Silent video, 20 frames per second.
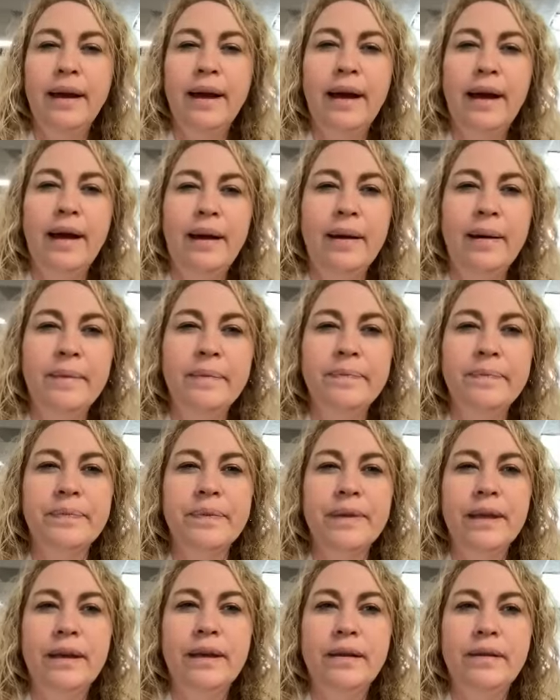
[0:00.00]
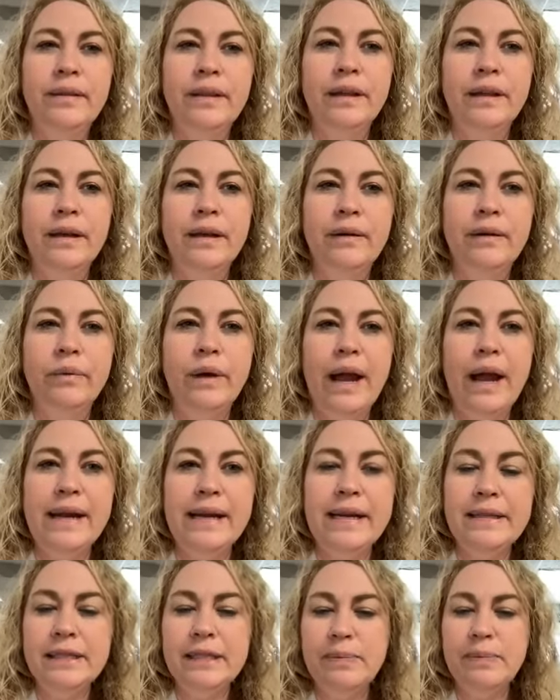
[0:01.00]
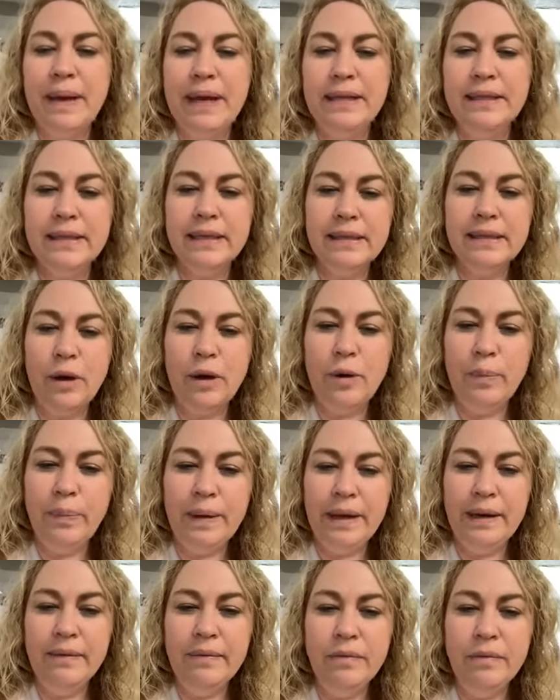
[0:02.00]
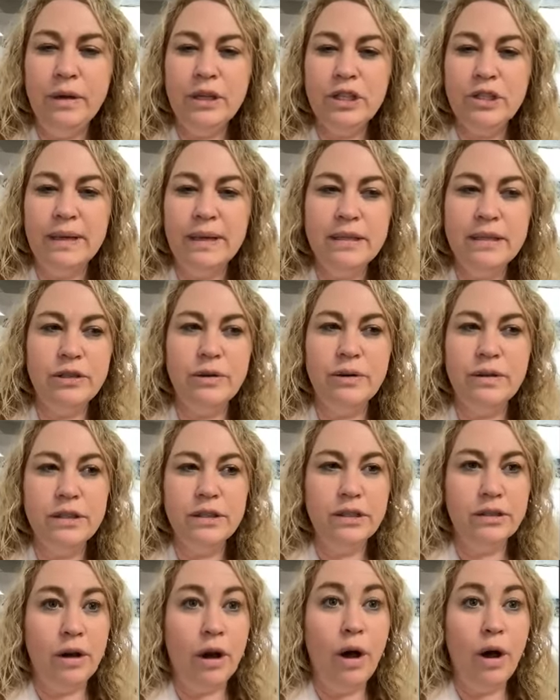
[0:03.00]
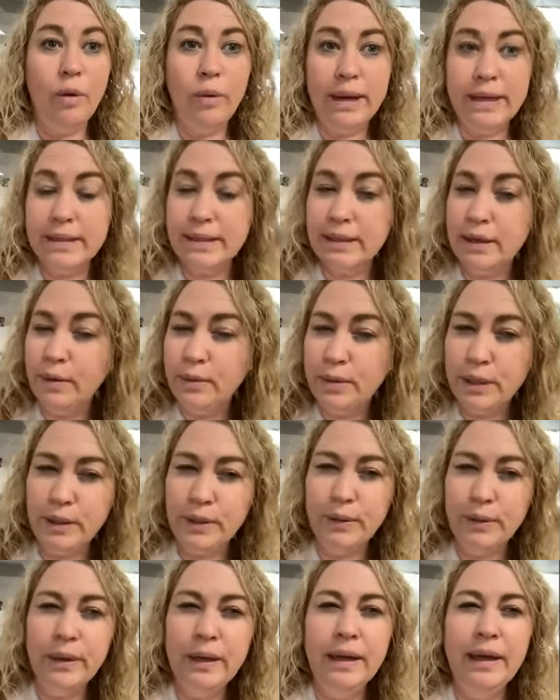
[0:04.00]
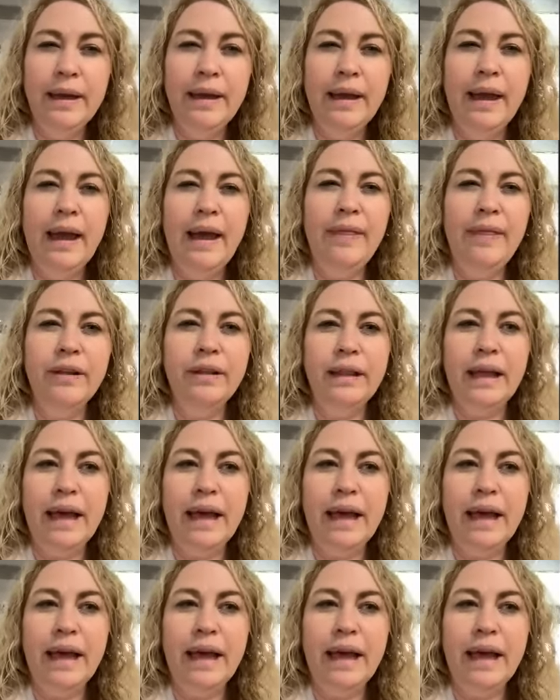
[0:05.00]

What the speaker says: The writing space is open, which my students always go to, and the